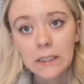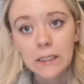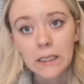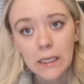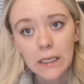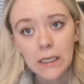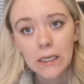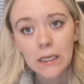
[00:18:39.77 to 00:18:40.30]

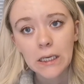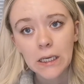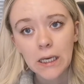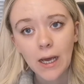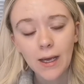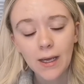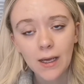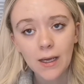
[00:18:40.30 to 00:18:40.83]
I
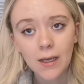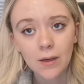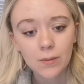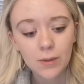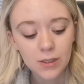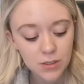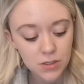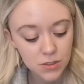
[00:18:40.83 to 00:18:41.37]
hate it when
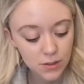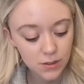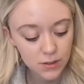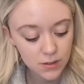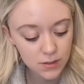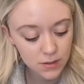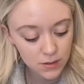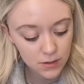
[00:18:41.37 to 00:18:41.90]
instructions are
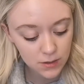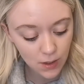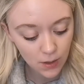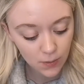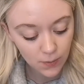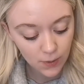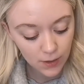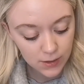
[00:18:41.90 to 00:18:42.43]
so
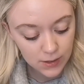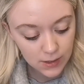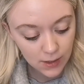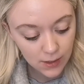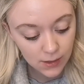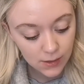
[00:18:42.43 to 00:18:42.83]
wordy.